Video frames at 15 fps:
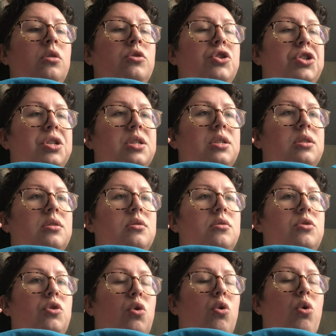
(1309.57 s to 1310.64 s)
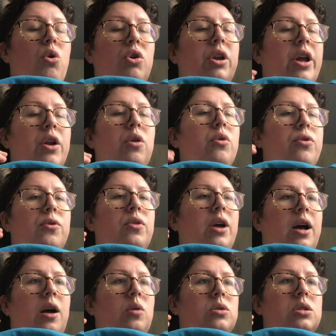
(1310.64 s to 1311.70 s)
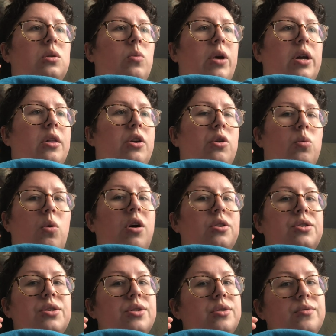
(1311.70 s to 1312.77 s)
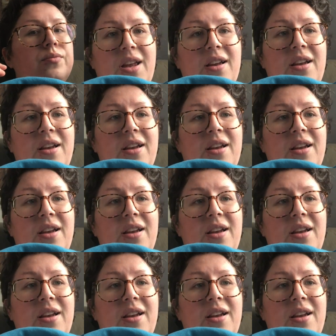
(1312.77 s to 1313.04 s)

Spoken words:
just tornado through the house the way that you want to.